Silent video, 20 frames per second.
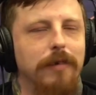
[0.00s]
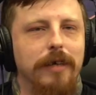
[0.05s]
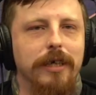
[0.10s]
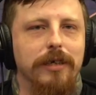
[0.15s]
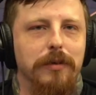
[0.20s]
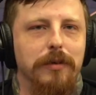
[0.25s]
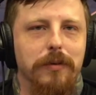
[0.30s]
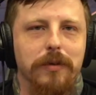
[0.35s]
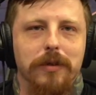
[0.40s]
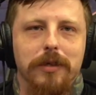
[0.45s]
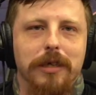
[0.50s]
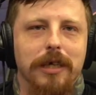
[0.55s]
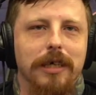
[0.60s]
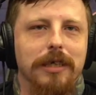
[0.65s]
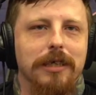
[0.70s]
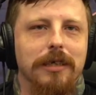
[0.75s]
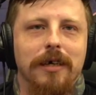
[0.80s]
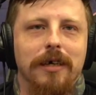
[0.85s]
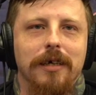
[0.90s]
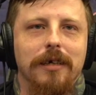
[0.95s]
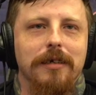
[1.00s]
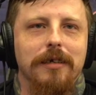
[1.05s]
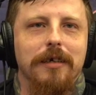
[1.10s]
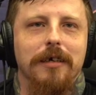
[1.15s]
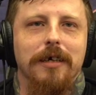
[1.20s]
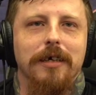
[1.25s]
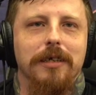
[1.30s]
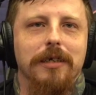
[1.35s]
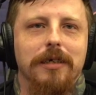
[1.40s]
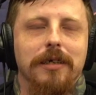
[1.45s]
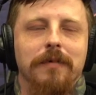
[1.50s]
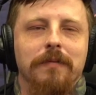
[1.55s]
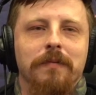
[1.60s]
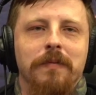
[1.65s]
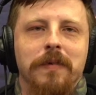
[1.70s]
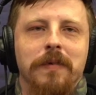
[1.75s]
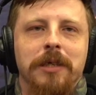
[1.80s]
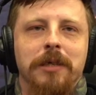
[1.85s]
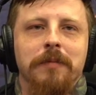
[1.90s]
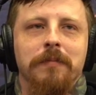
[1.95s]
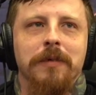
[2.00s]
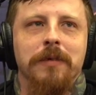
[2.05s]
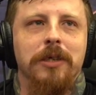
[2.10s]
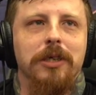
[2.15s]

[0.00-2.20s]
I told you last night, I didn't want him